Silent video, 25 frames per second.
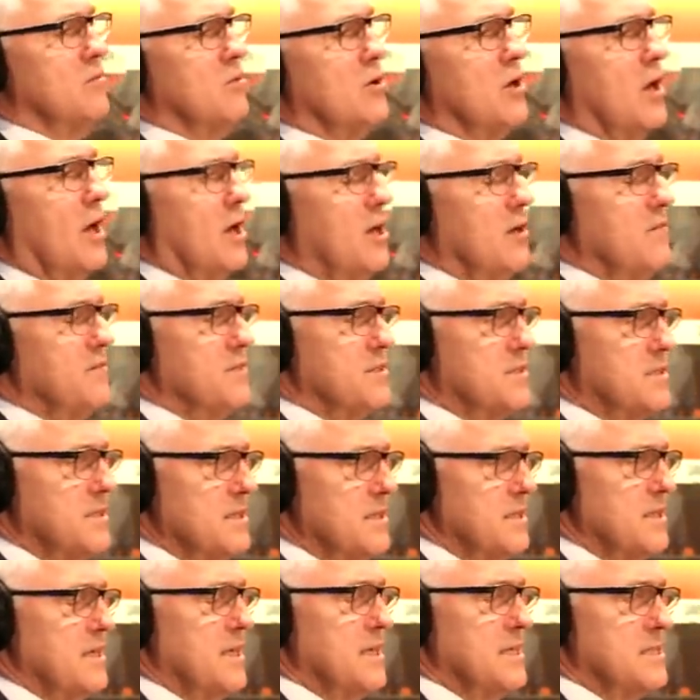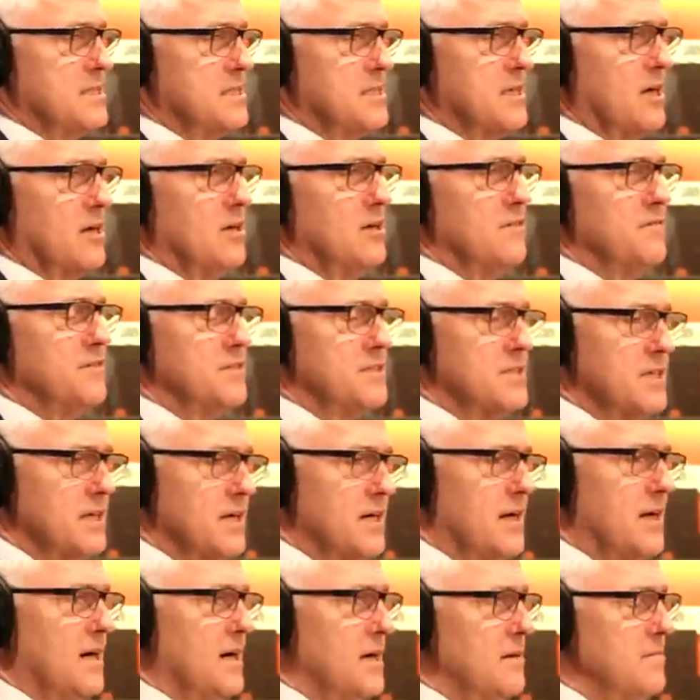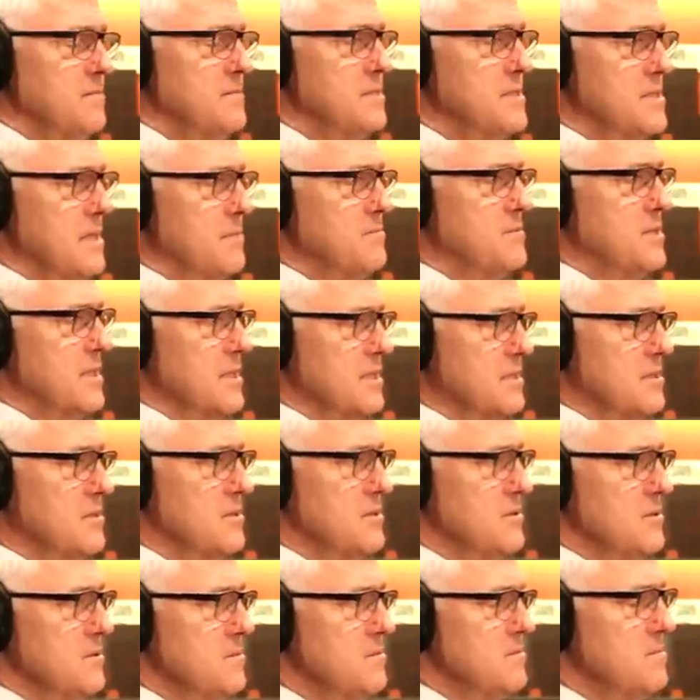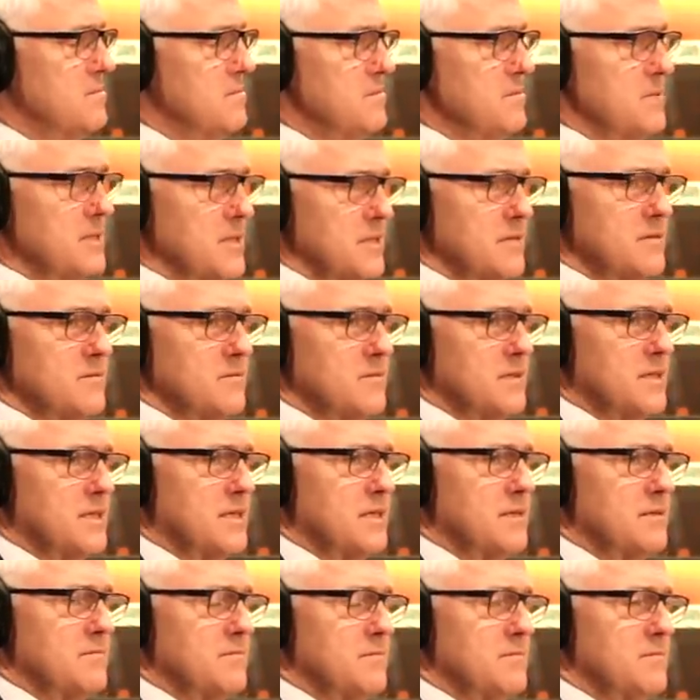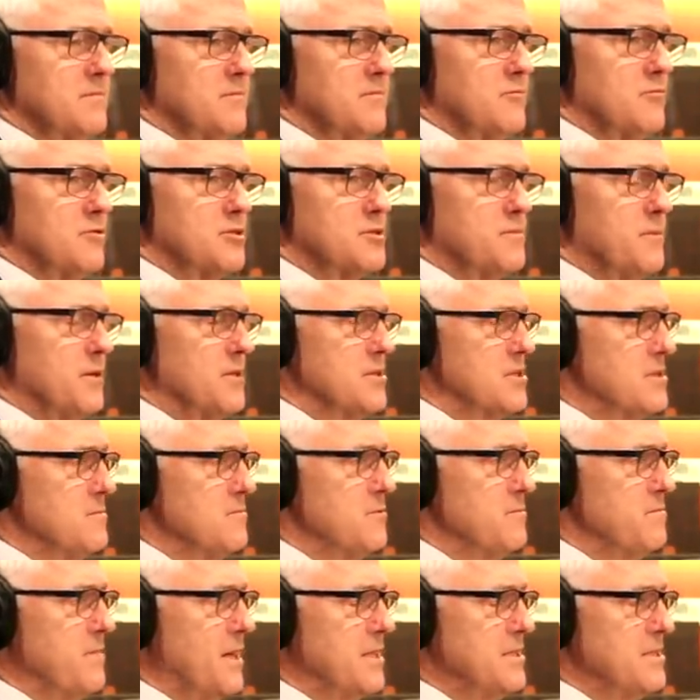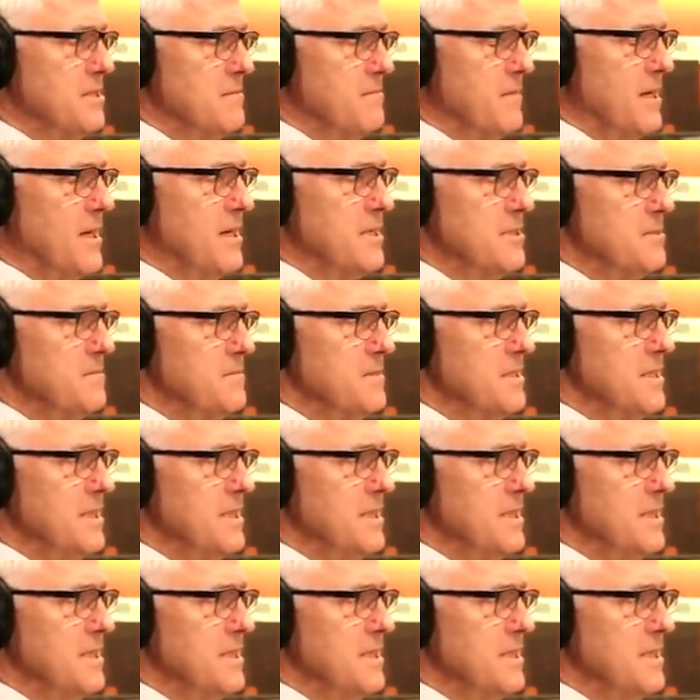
Well, over time, subject to responsible budget management.